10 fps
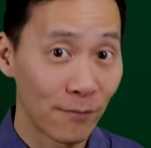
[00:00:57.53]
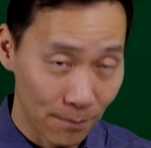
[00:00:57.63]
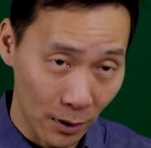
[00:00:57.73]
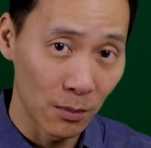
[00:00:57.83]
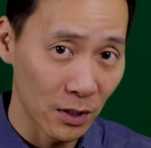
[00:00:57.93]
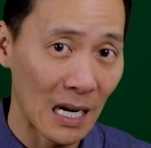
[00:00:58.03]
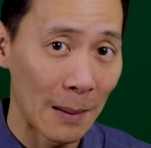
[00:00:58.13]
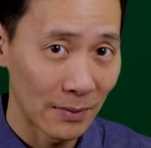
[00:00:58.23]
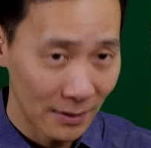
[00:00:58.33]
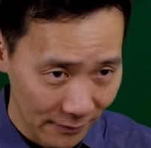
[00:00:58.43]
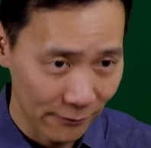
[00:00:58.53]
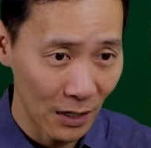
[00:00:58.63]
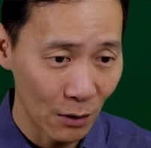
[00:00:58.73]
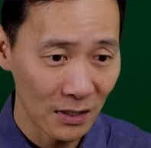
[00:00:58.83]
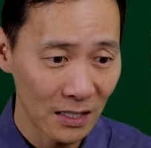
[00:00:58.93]
barbershop
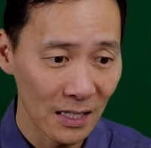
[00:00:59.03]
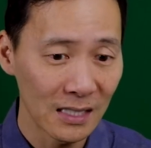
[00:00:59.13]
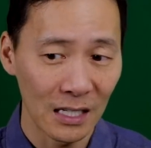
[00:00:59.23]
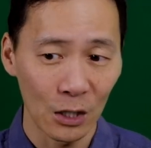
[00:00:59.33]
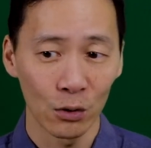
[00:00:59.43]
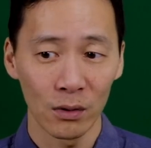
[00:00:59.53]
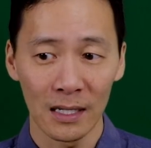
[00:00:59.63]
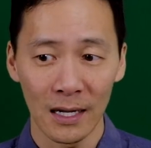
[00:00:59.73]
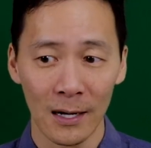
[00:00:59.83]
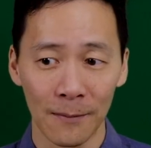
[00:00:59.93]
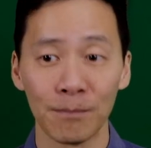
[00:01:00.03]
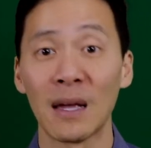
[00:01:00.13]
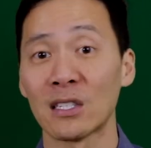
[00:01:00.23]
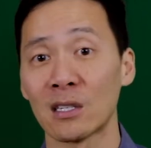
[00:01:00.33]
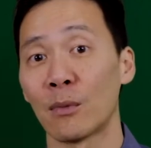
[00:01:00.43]
fragrances, including um,
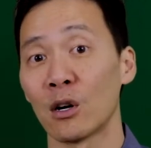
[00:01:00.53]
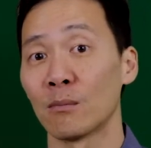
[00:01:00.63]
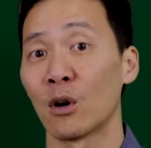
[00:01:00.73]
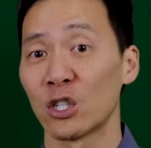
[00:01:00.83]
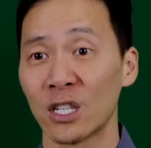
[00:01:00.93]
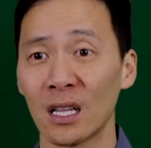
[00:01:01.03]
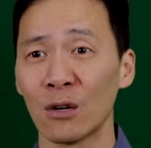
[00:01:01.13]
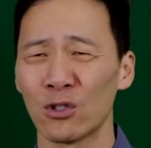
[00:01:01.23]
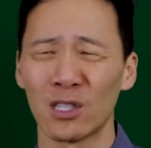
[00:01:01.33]
Maison Martin Margiela, which